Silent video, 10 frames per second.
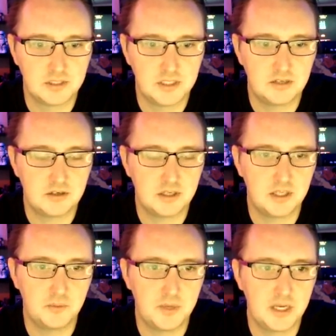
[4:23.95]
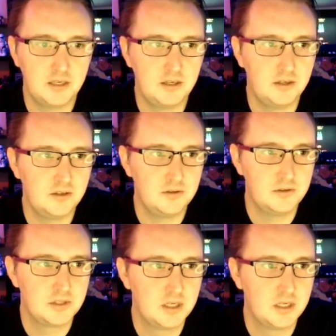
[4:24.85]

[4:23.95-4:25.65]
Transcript: etc. that we can use.